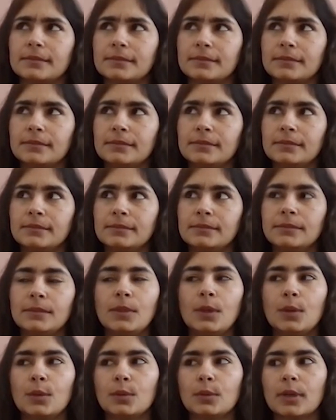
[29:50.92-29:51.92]

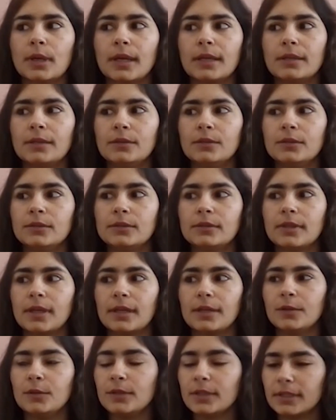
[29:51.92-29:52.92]
No, I
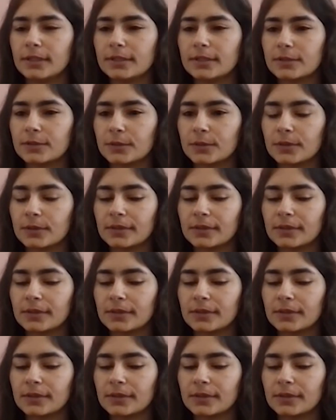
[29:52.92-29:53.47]
don't think so.